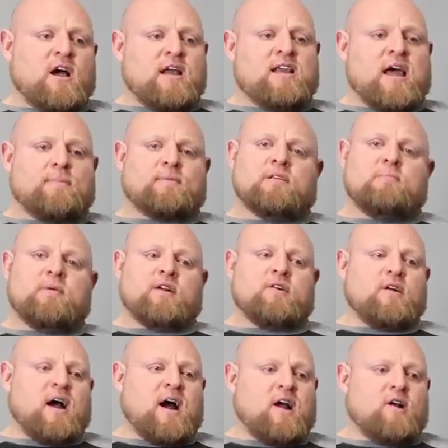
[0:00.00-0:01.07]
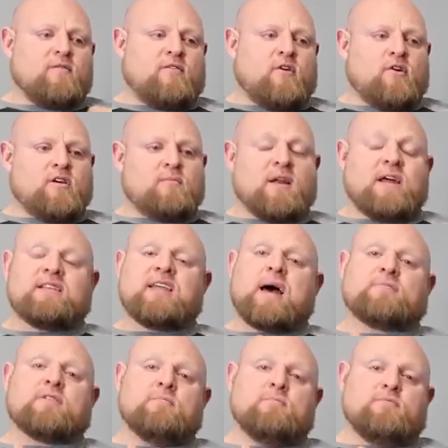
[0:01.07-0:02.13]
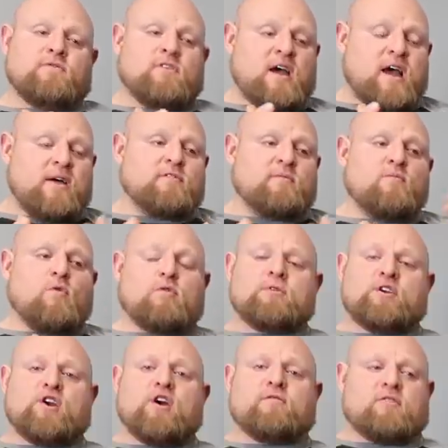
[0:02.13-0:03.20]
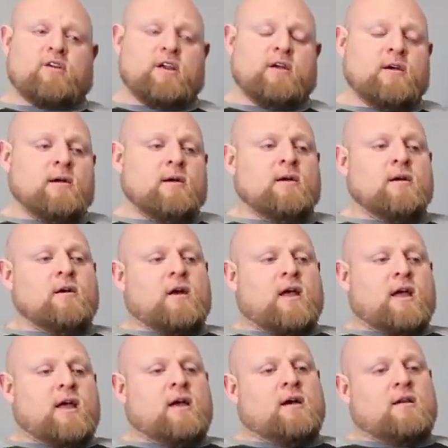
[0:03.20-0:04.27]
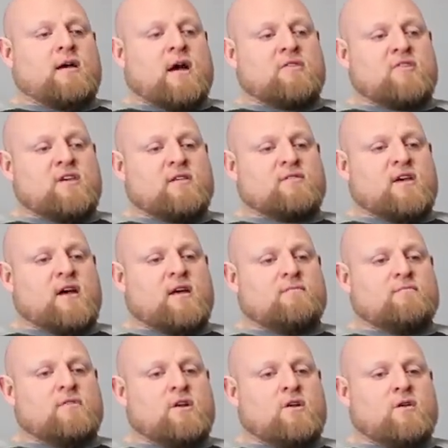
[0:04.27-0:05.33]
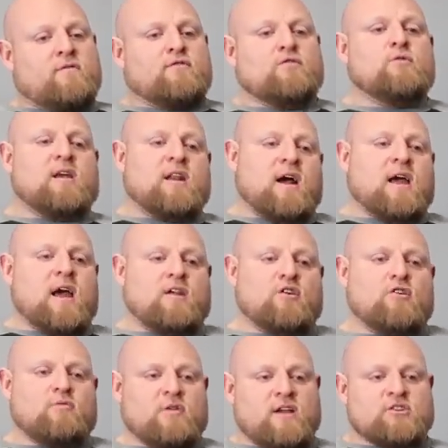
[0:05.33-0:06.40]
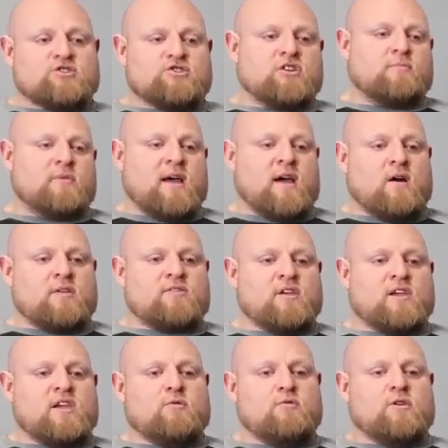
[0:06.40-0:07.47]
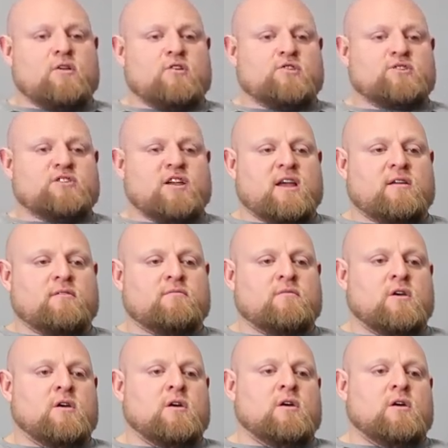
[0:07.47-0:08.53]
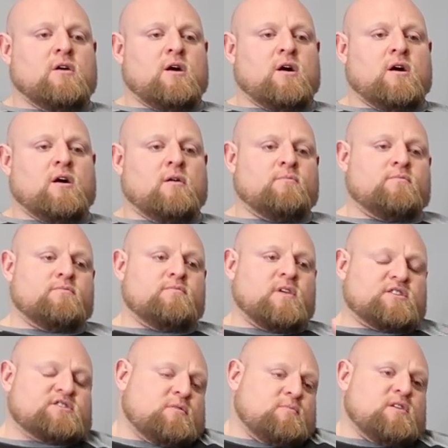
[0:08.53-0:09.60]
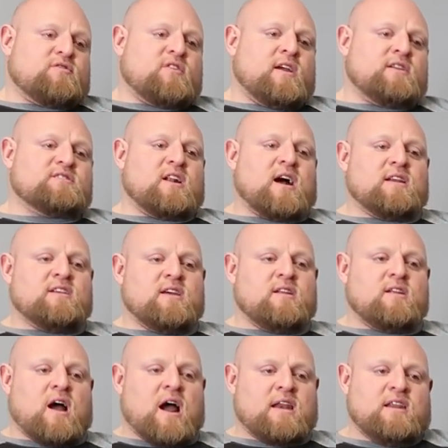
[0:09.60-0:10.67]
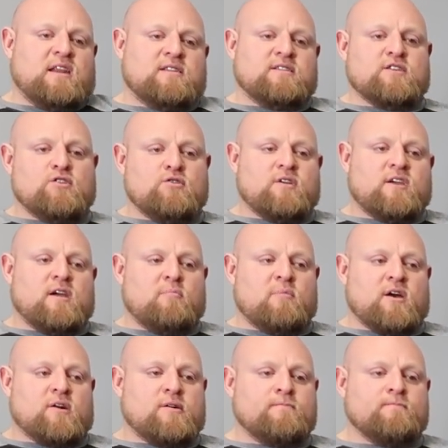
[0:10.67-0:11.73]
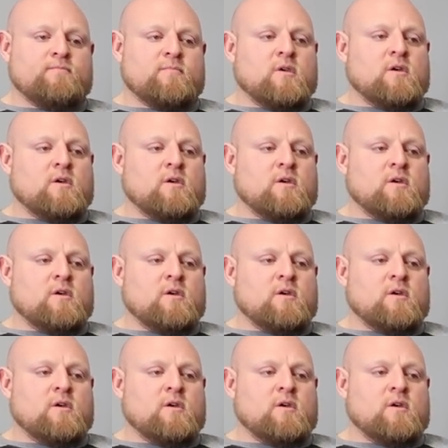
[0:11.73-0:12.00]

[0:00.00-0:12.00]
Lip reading: I adapted better to higher volume, and I adapted to having more recovery. And I think that, you know, if Louis and I had a good relationship now, I think he would understand that some of the things that I did, I needed to do to get better.